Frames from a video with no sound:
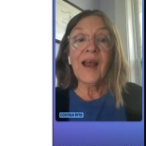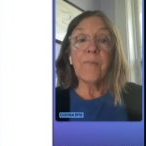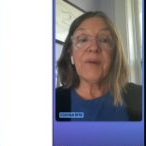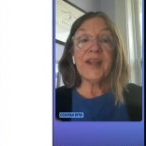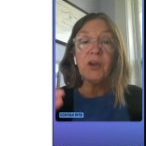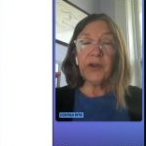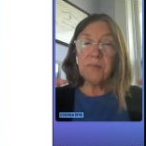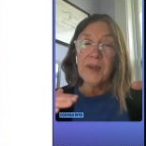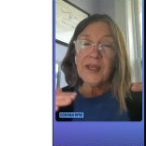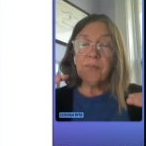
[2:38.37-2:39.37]
But here in
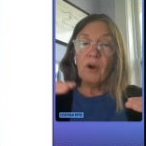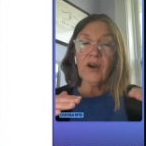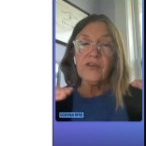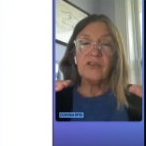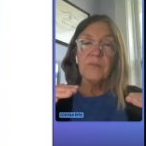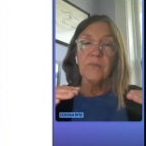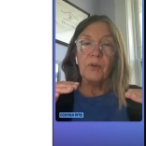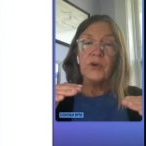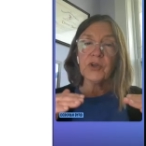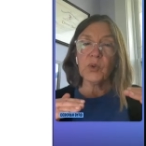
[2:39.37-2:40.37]
mid March,
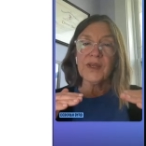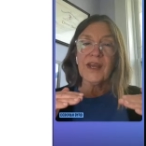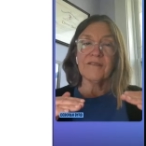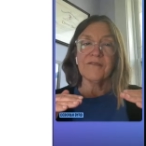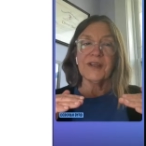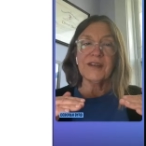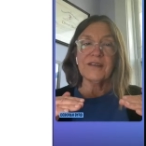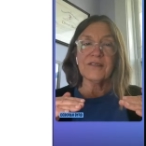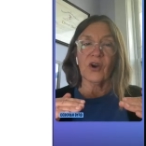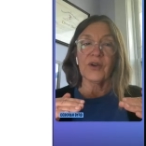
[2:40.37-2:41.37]
Mercury and
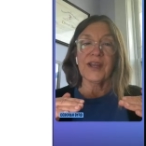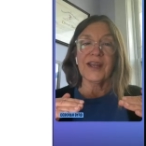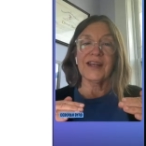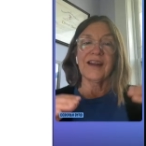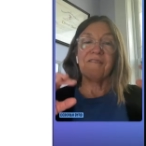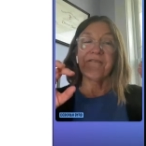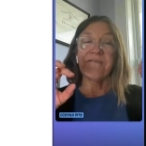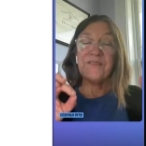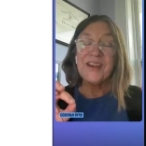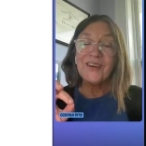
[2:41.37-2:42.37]
Venus are getting
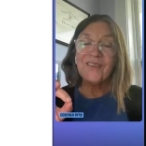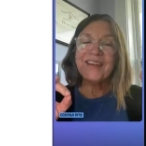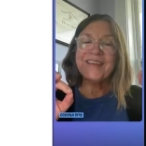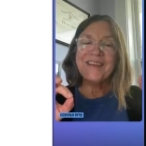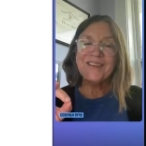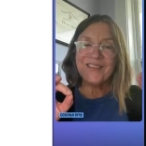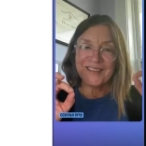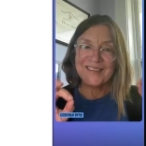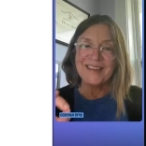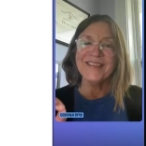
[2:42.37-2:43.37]
very near the
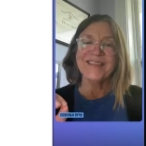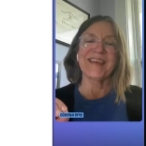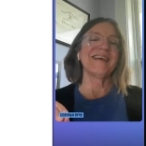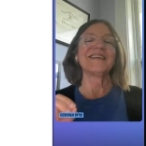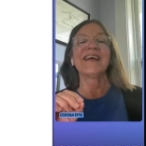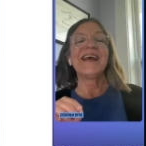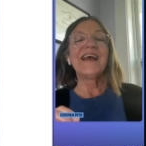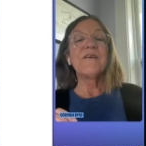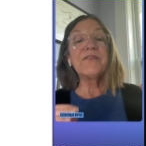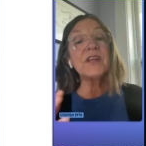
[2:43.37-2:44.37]
sunset.
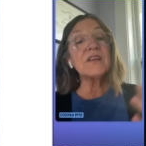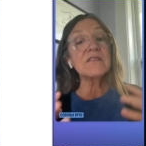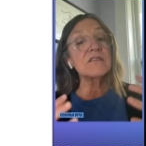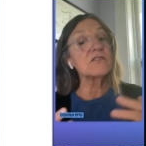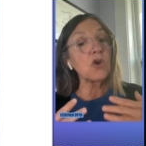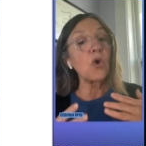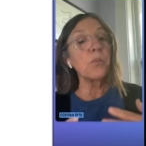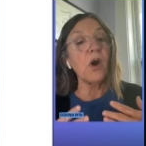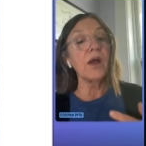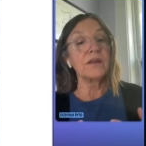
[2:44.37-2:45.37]
Venus is so
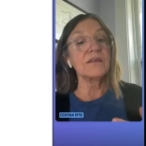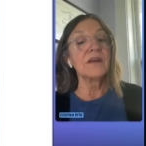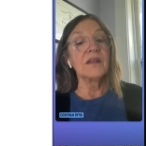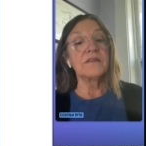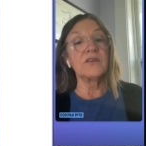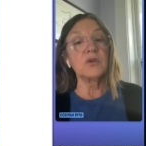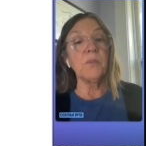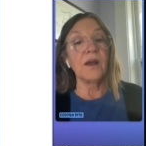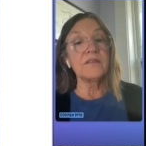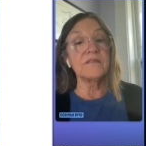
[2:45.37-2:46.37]
bright that you
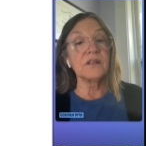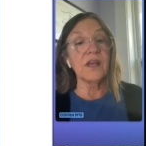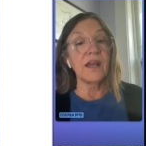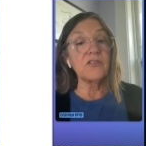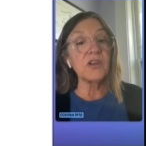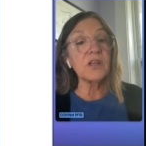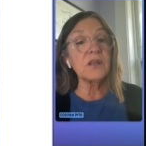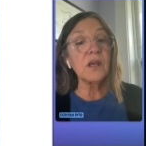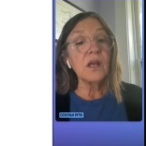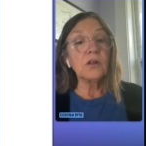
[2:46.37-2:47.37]
might still catch it.
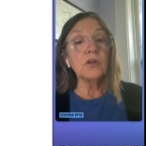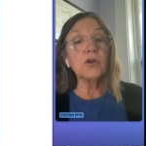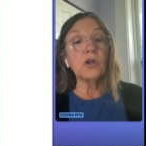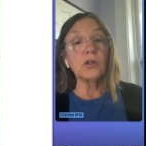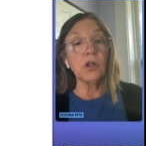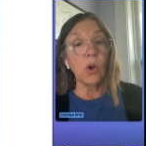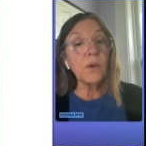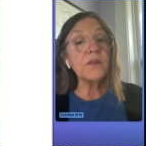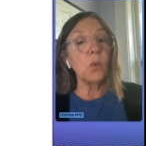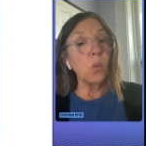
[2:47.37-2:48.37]
Look low in
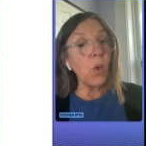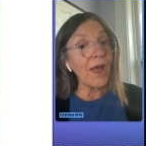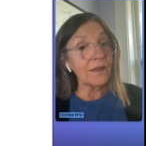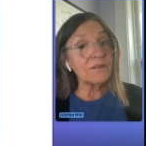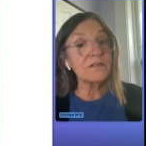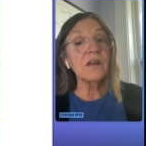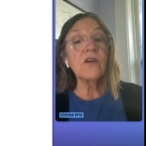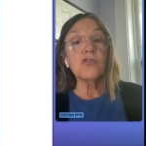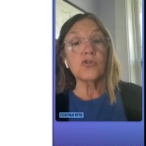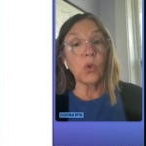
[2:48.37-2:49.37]
the west
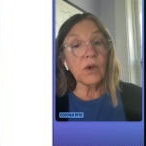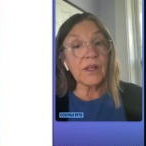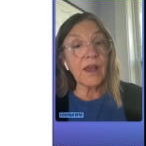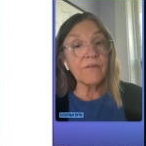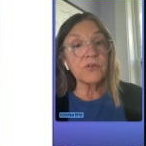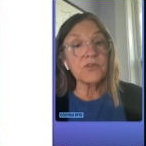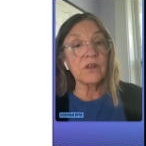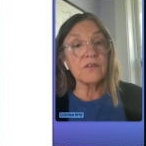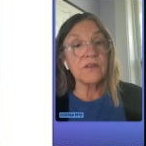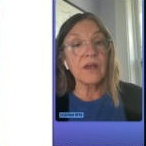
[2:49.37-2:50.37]
shortly after
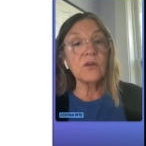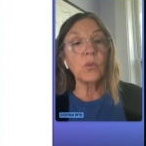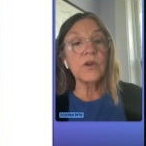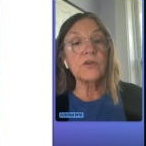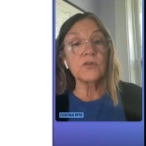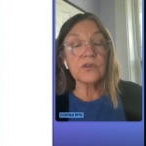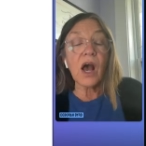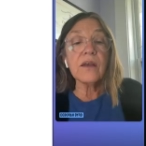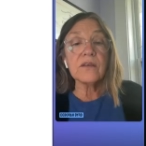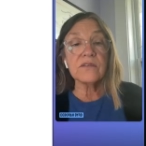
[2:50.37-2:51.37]
sunset when your sky
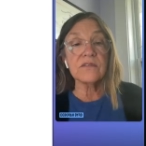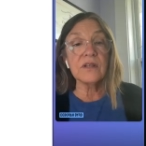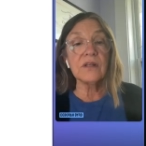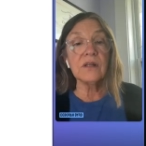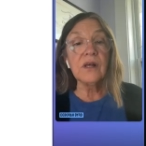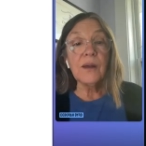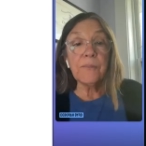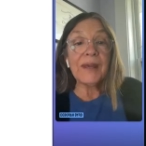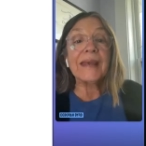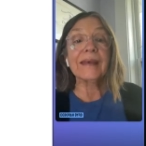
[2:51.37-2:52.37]
is still
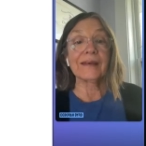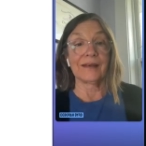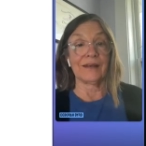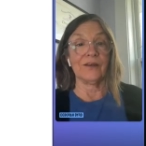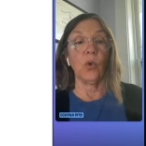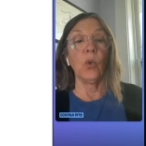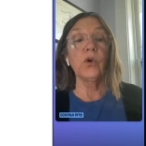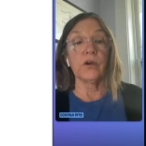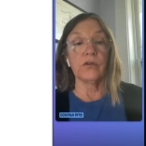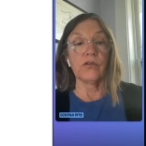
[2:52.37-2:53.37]
pink and
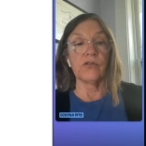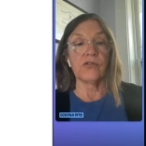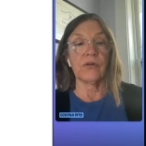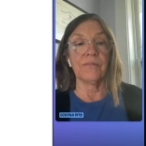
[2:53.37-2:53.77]
orange.